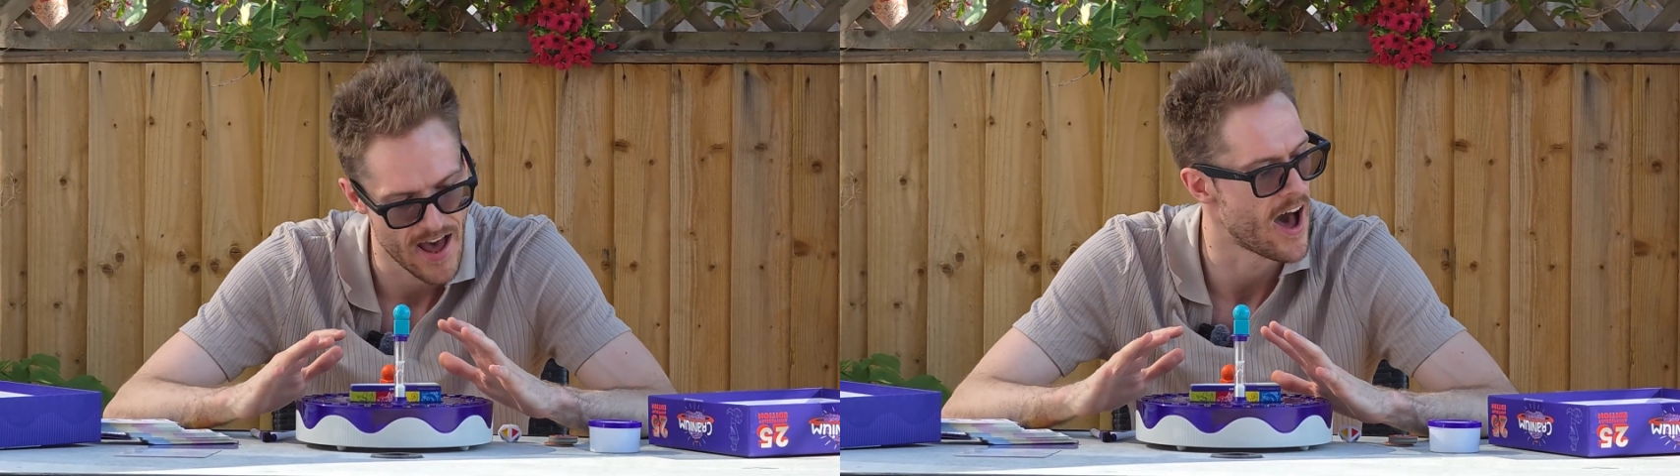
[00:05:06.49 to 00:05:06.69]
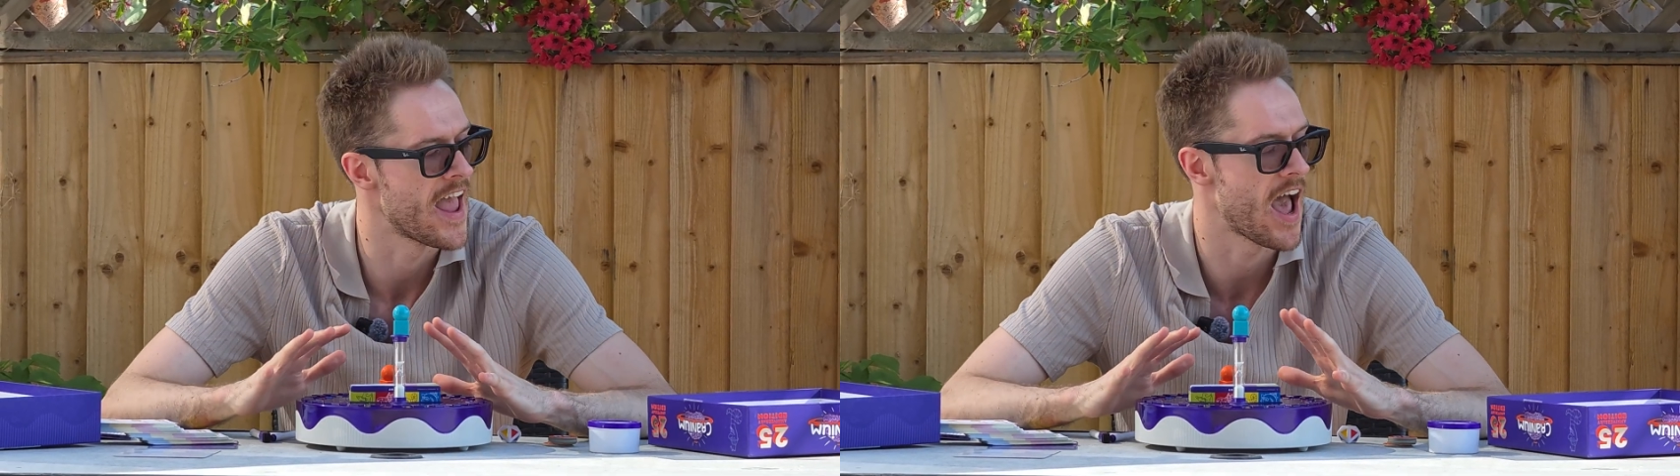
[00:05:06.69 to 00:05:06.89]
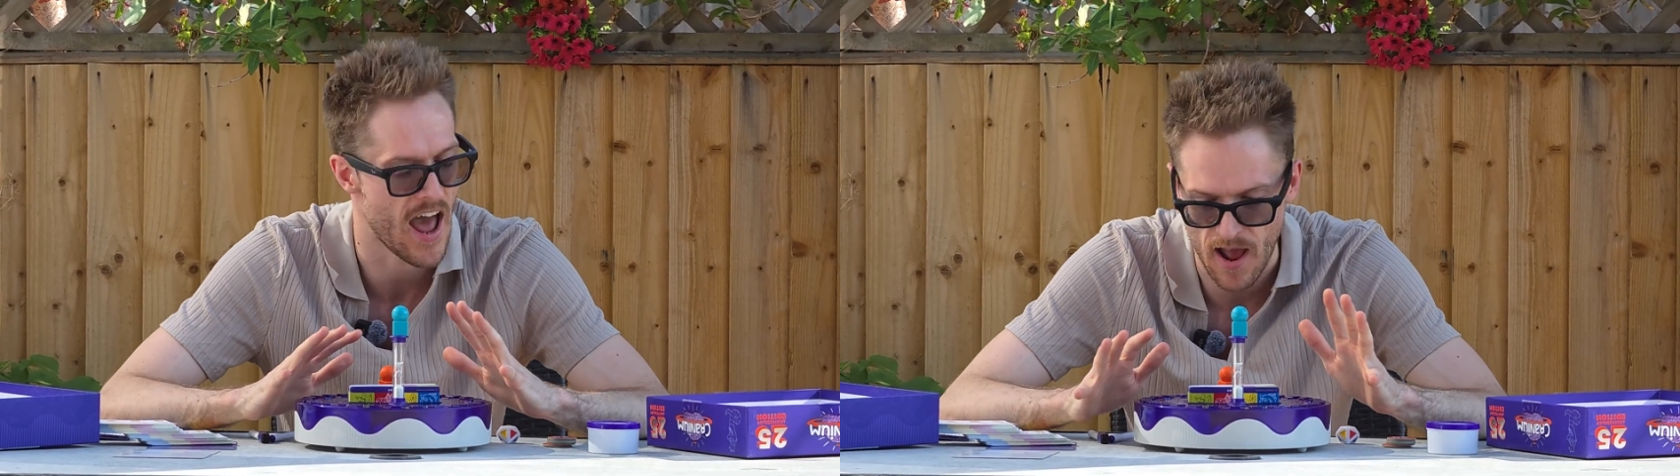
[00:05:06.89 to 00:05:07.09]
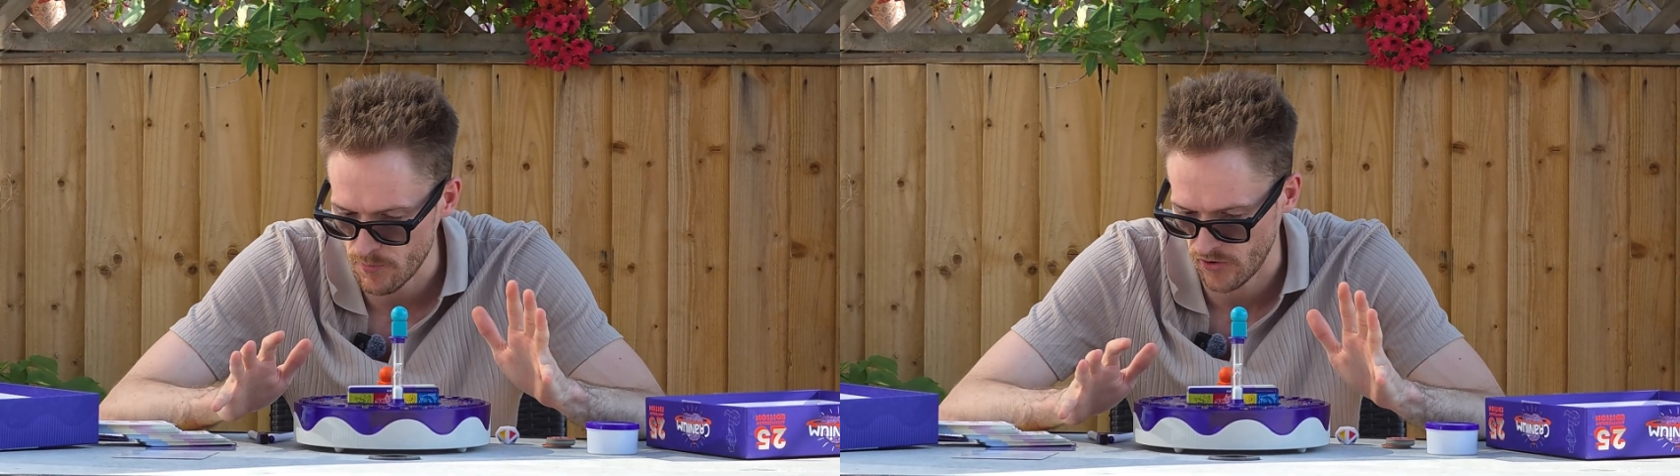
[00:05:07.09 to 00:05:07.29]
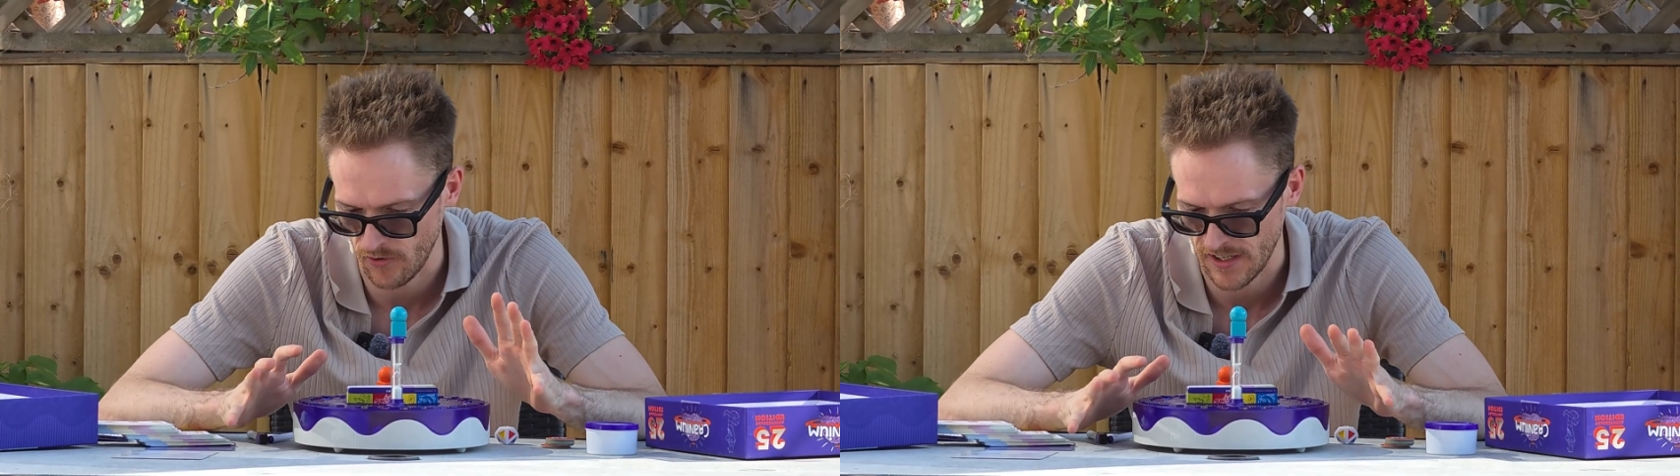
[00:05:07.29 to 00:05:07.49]
I
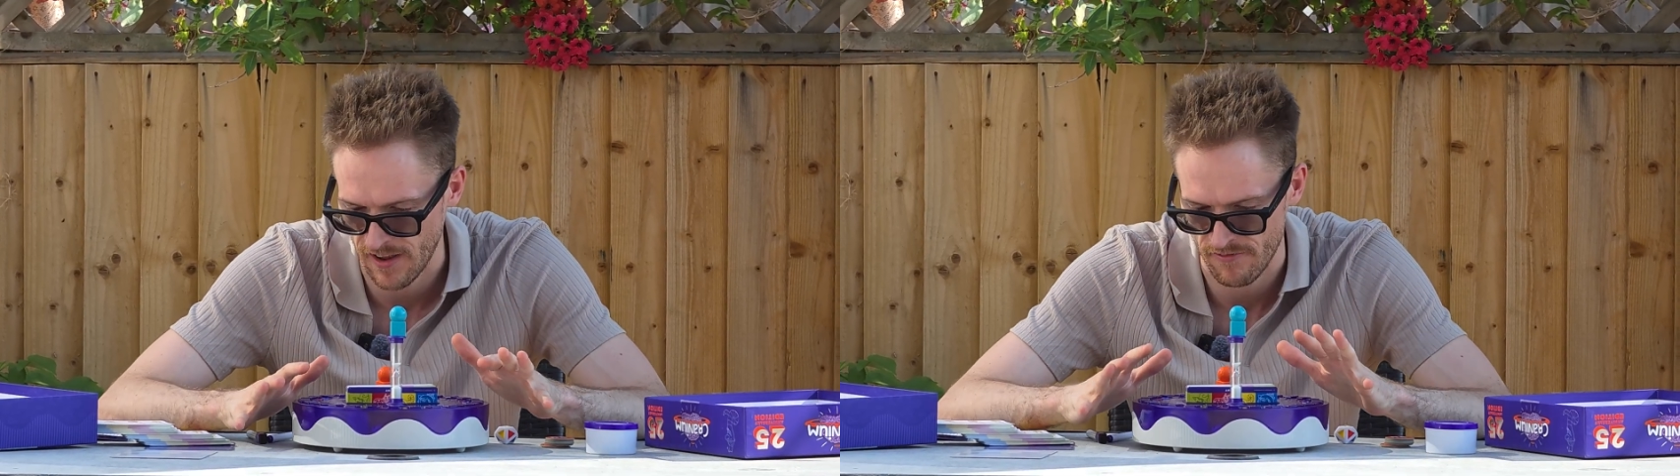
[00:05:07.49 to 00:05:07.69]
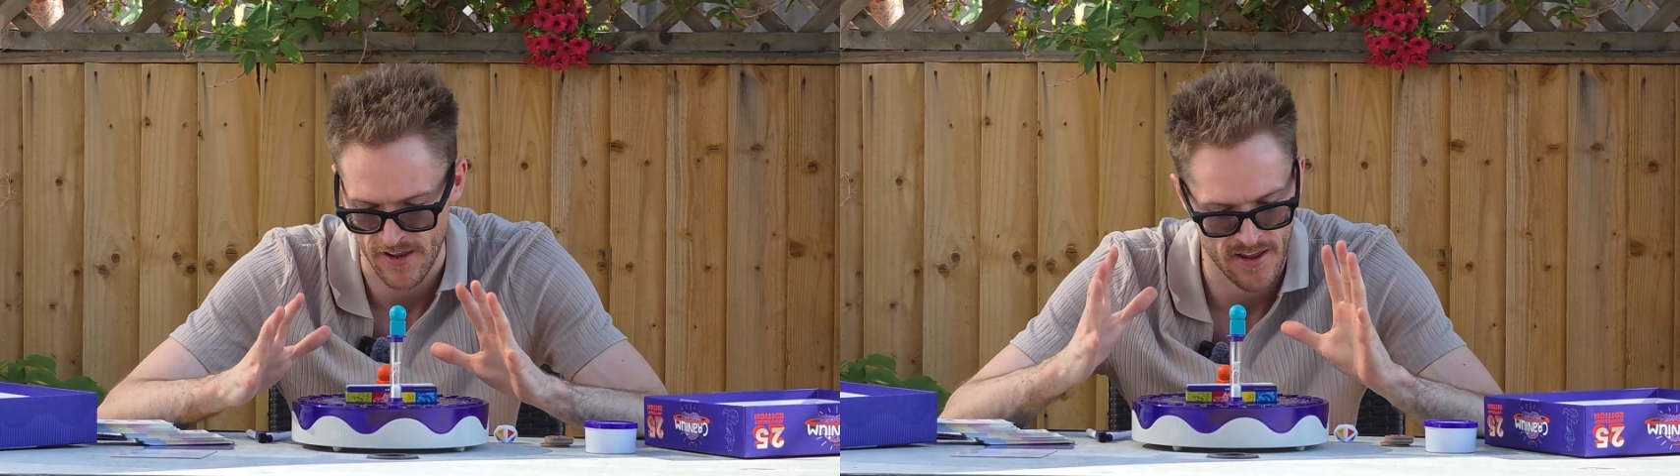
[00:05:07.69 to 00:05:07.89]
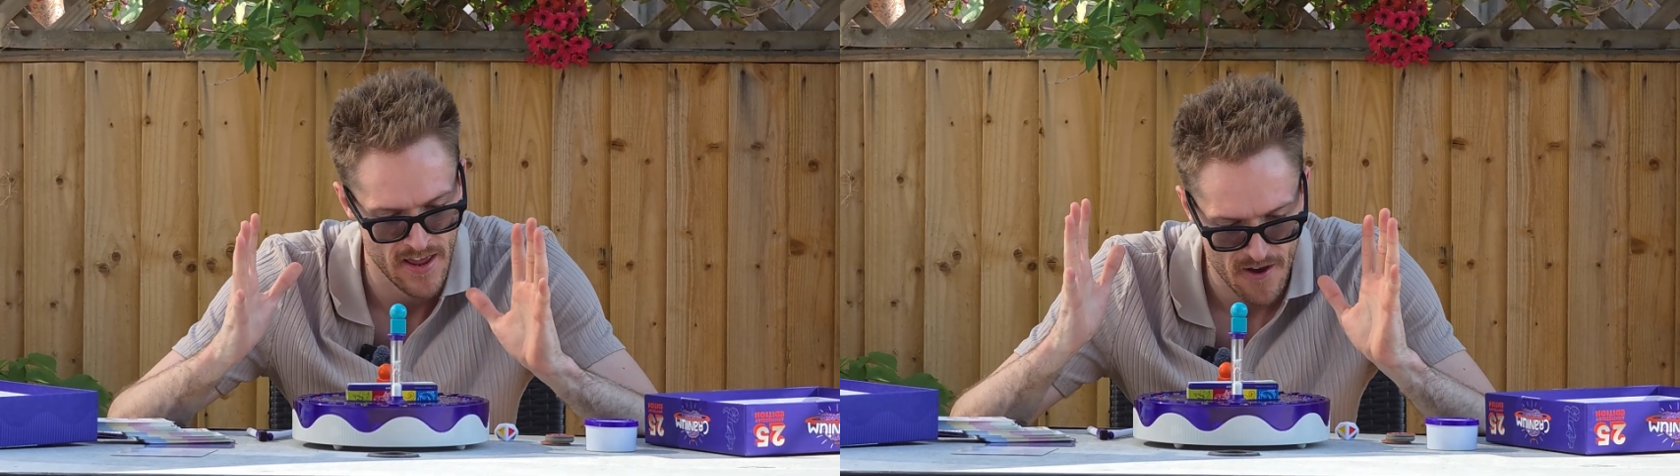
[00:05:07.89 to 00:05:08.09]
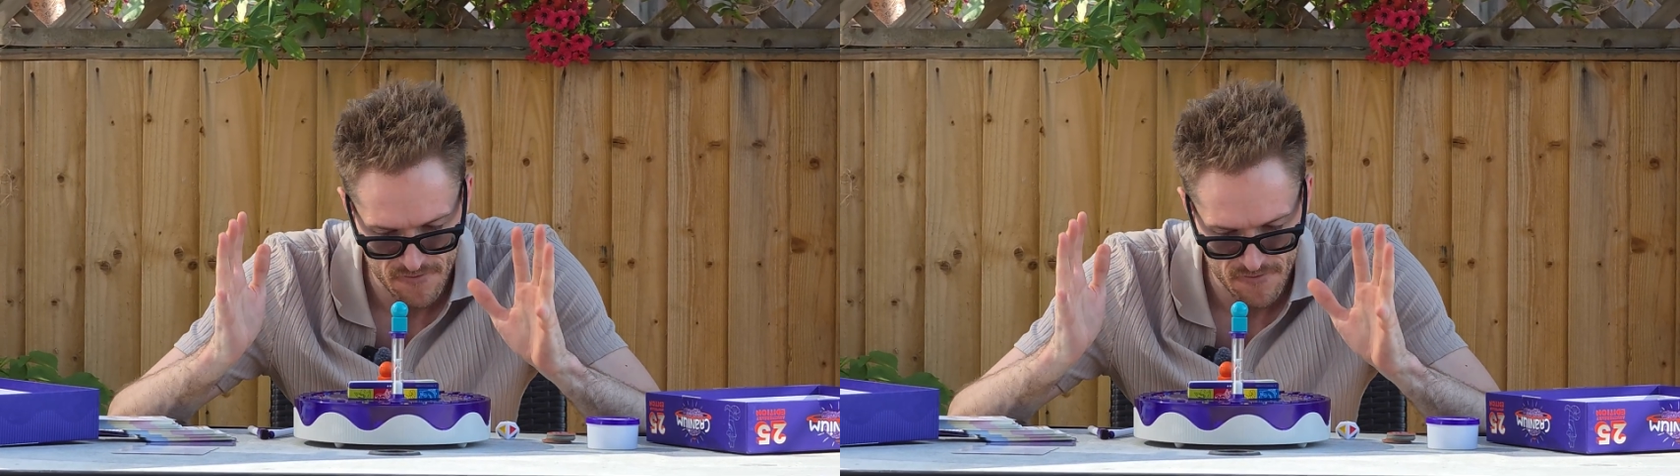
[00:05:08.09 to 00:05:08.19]
absolutely love it.